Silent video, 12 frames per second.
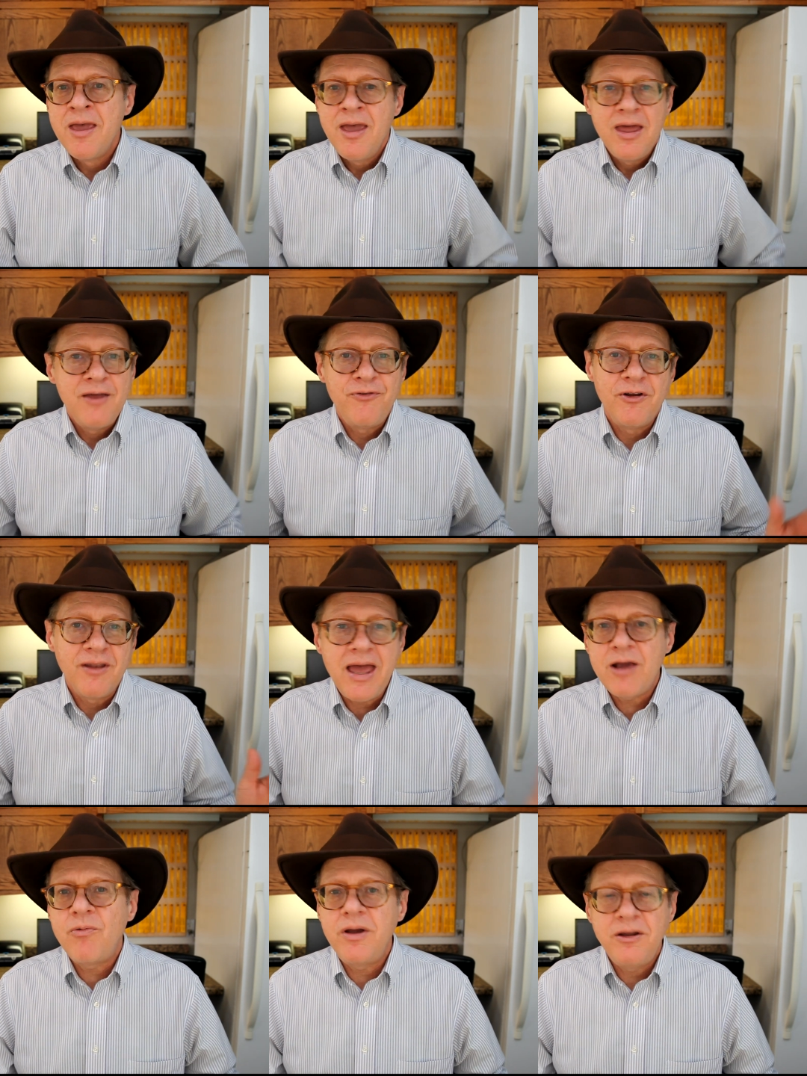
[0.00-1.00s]
If you like
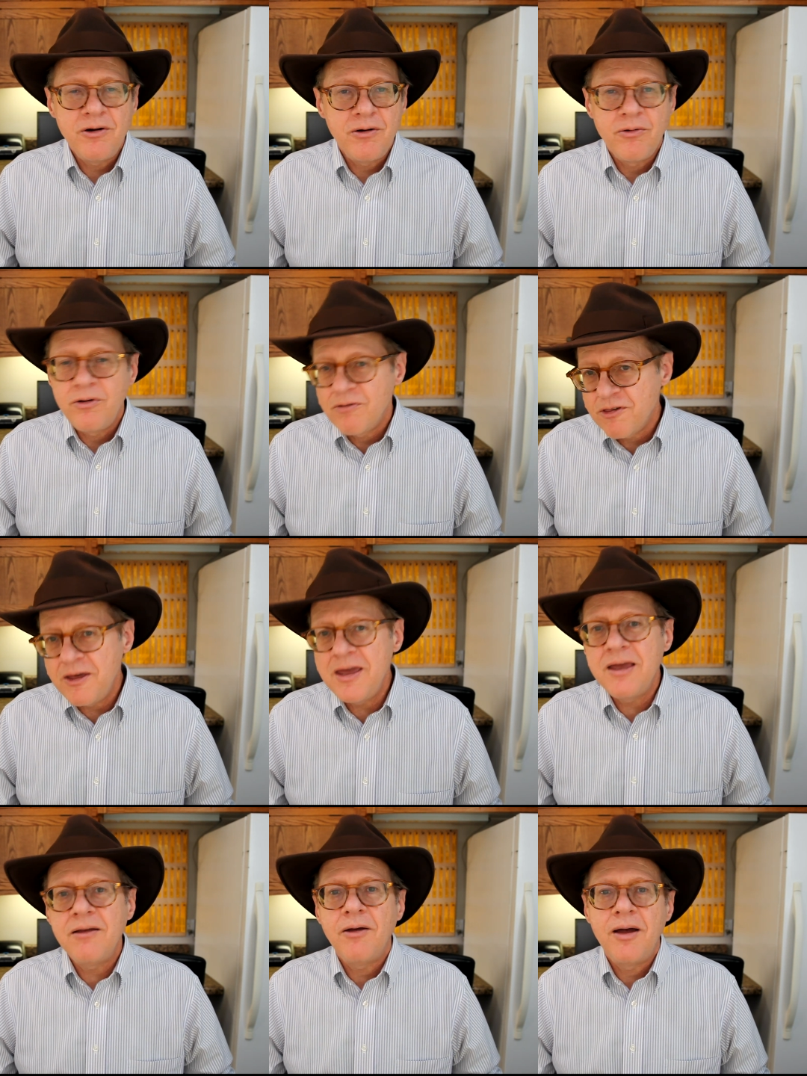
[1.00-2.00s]
what you're
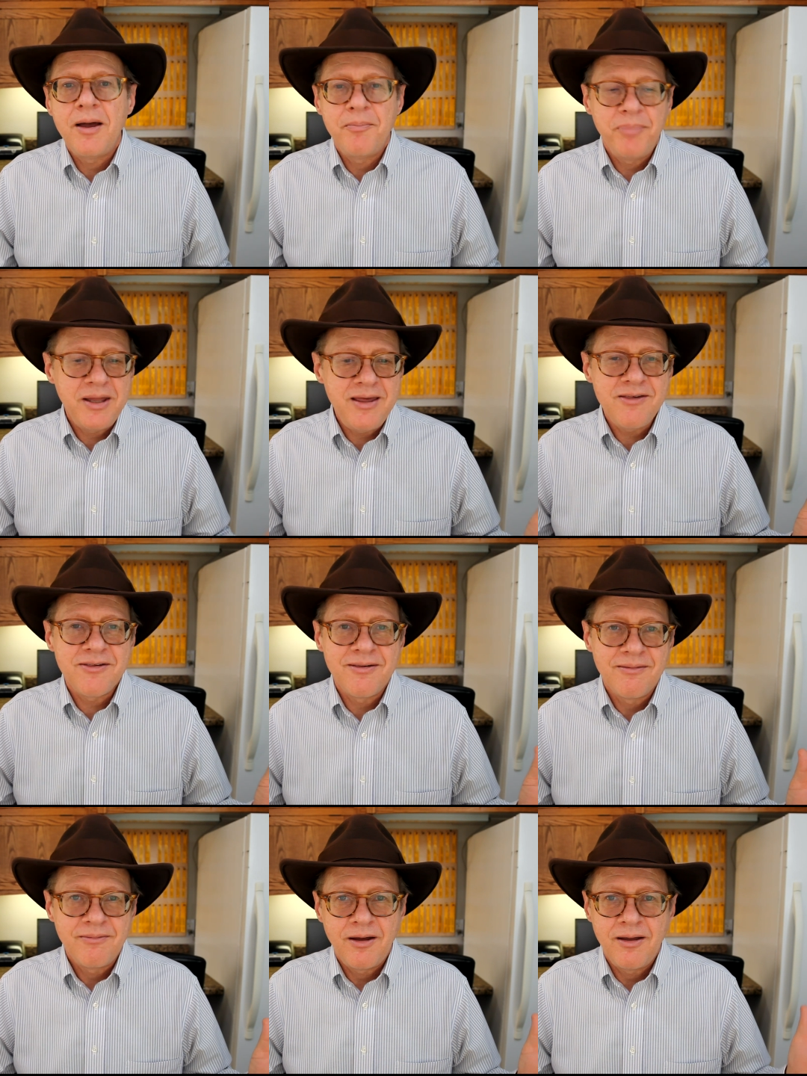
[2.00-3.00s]
seeing, please,
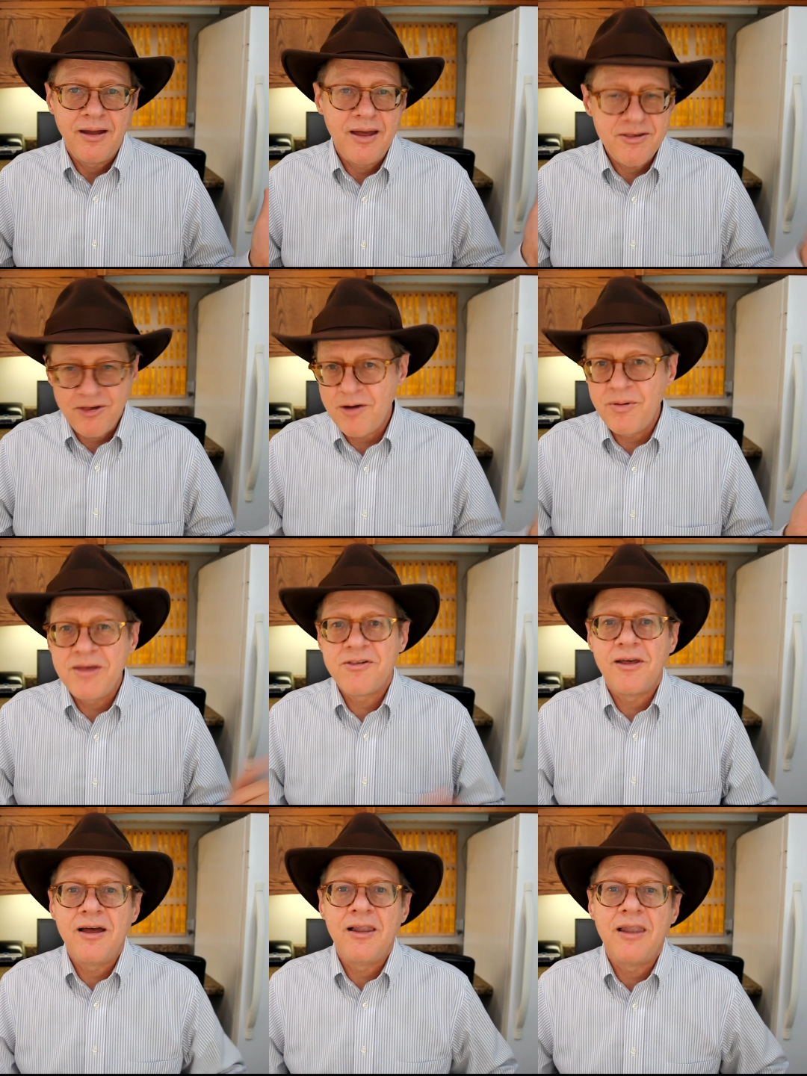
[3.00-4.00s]
as always,
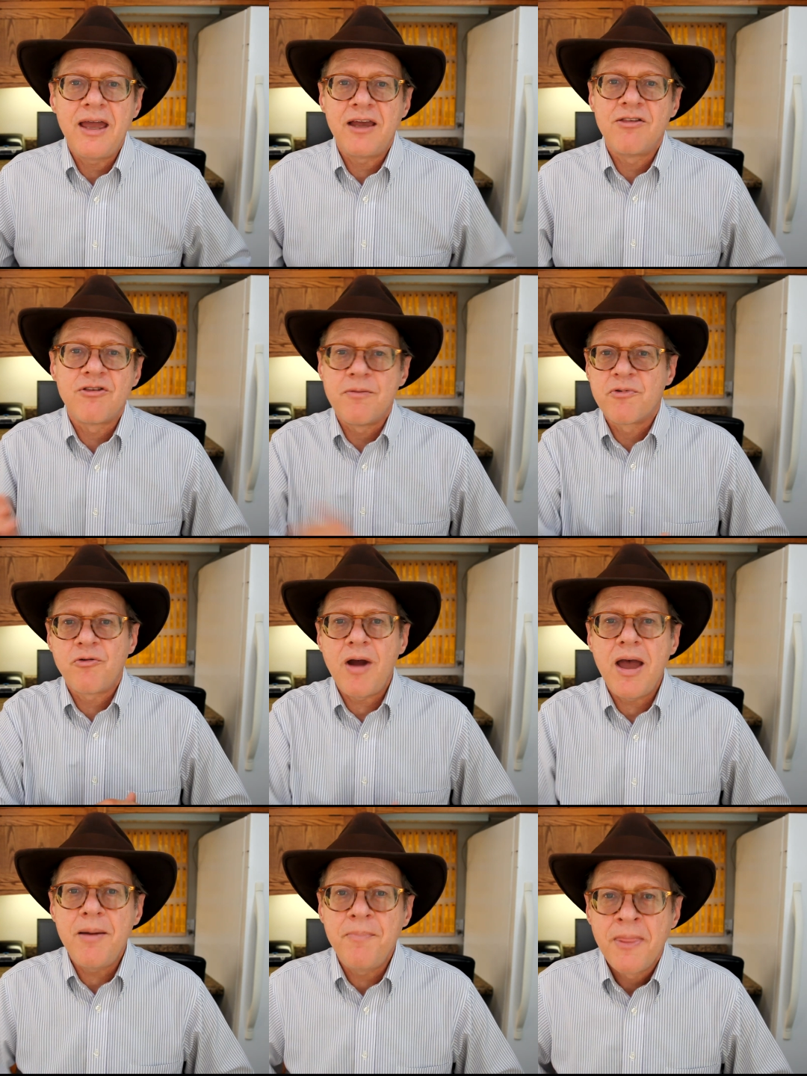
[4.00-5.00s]
like and
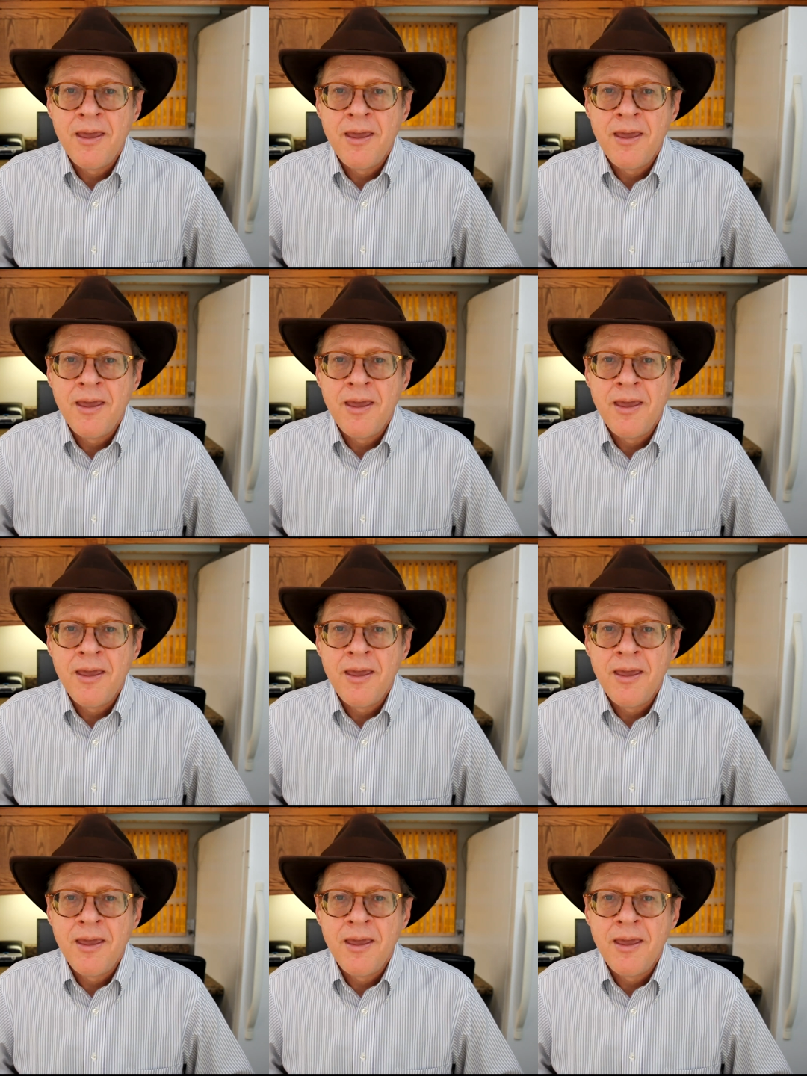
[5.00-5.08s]
subscribe,